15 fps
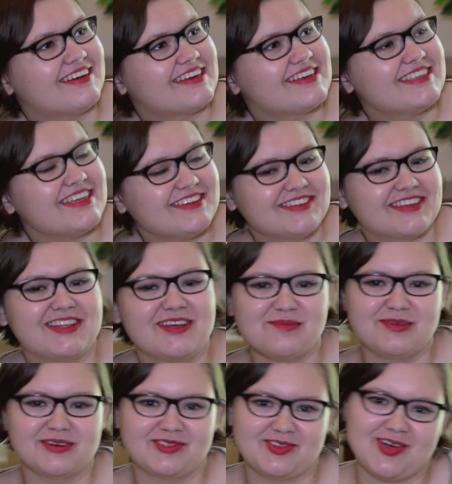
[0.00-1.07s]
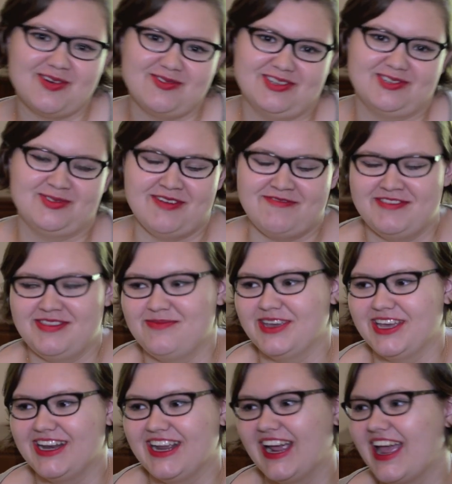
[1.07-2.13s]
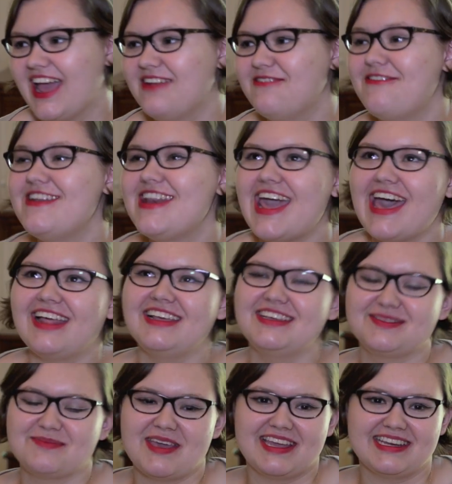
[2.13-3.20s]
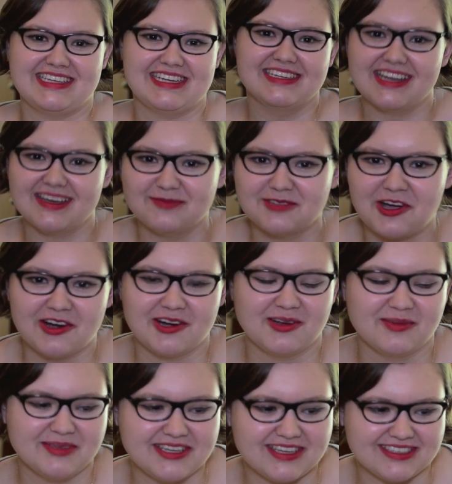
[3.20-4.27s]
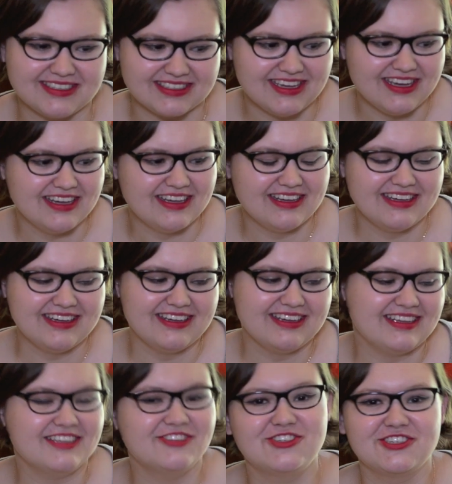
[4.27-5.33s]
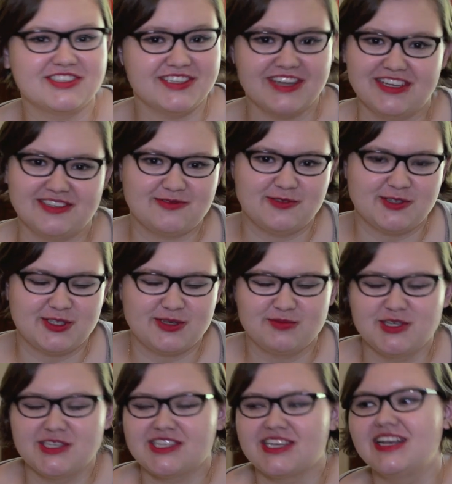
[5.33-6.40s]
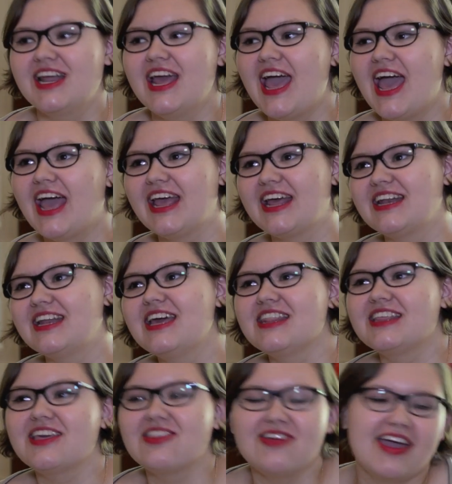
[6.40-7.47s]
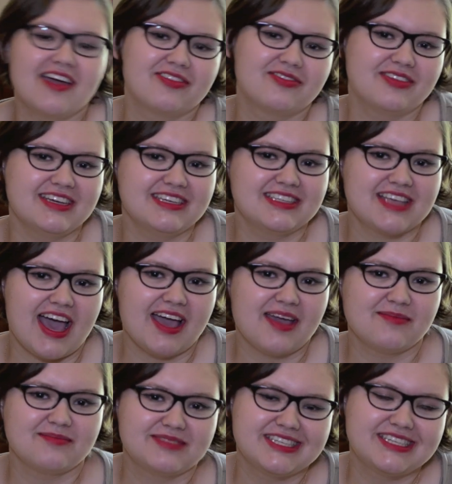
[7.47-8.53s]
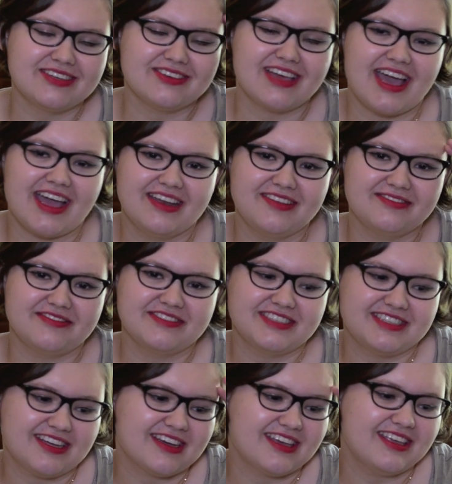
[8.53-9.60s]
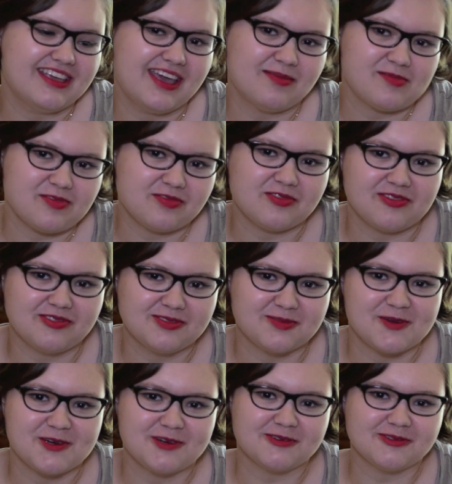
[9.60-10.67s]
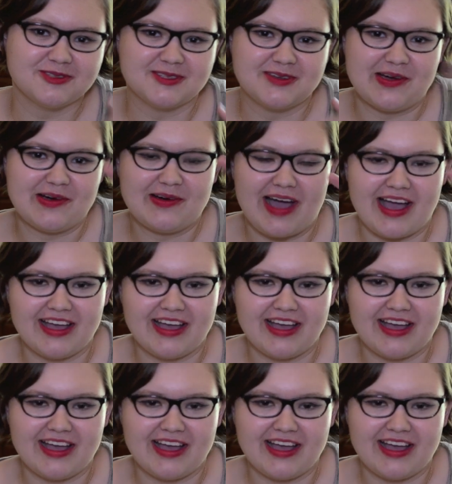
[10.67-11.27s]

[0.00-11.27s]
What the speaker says: Cassandra Clare books are always rough at the beginning, and finales make it 10 times harder because it just does for some reason. And the other half of it is I'm still kind of stuck in Game of Thrones mode, so